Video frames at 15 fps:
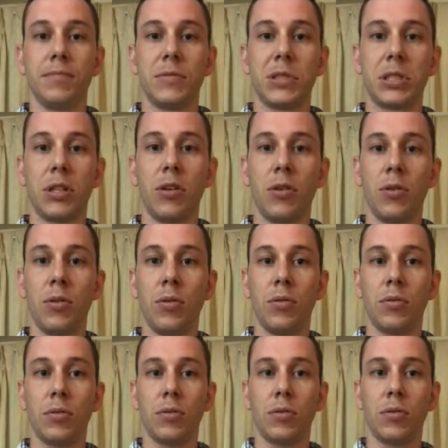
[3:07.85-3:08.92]
So
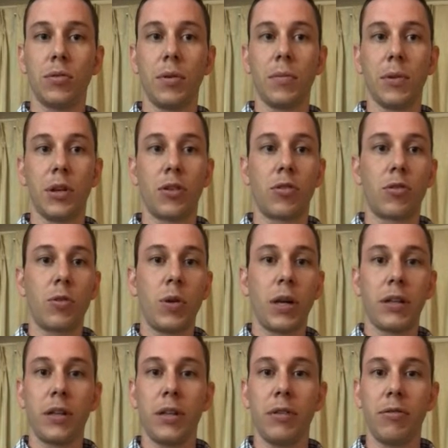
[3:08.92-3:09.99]
I'm going to
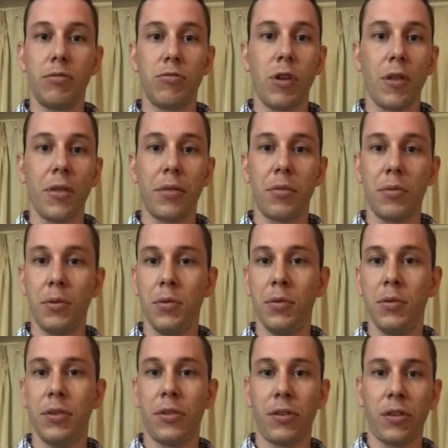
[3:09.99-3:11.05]
quickly run
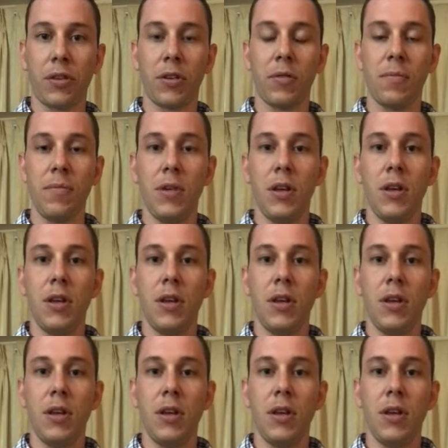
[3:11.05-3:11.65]
through the system